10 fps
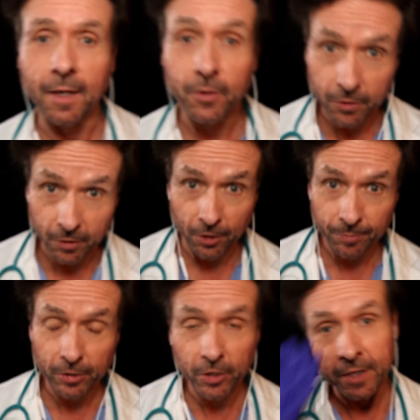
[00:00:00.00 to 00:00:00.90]
Now you can
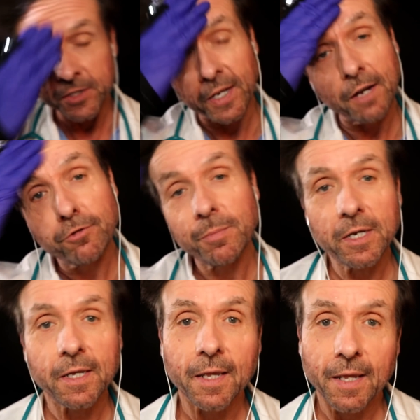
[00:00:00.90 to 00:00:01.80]
open your eyes again for me
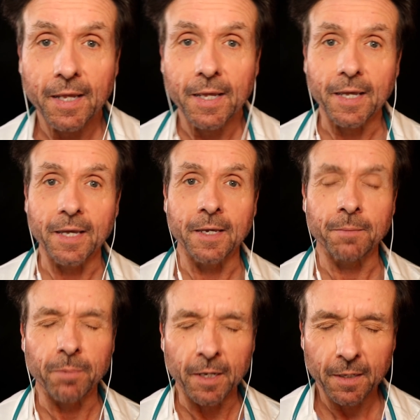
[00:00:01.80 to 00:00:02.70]

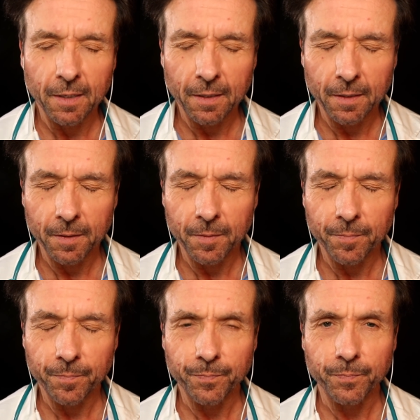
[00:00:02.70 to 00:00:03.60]
and blink,
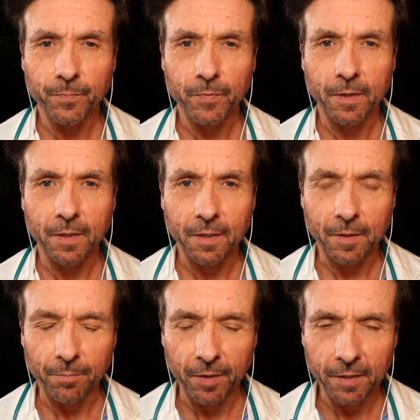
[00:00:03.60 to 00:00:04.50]

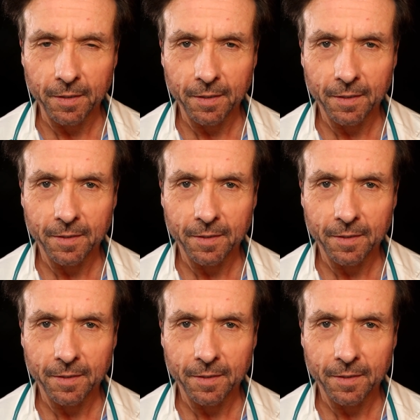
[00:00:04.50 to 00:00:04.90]
blink,